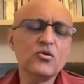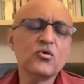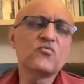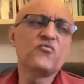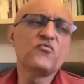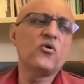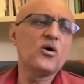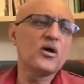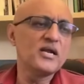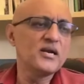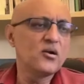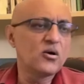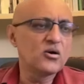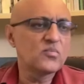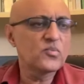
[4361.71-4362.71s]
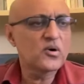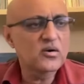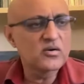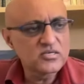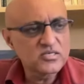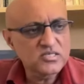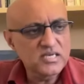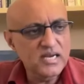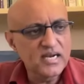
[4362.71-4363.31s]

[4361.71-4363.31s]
look for in entrepreneurs,